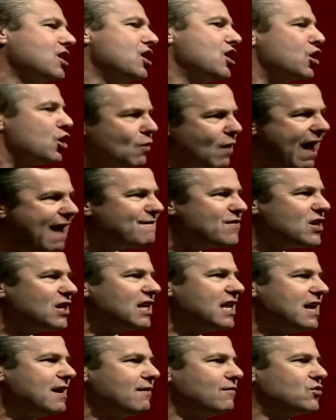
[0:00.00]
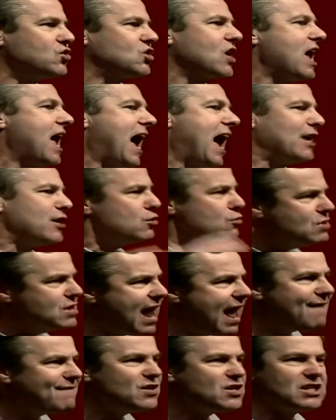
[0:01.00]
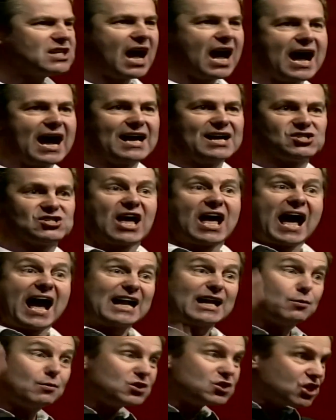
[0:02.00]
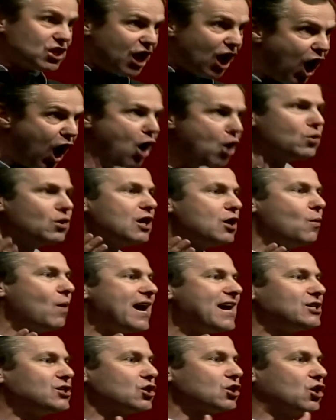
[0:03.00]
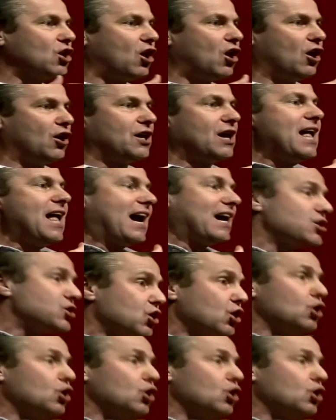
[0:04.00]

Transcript: who ever lives and who never dies, and who is the only way to God and is the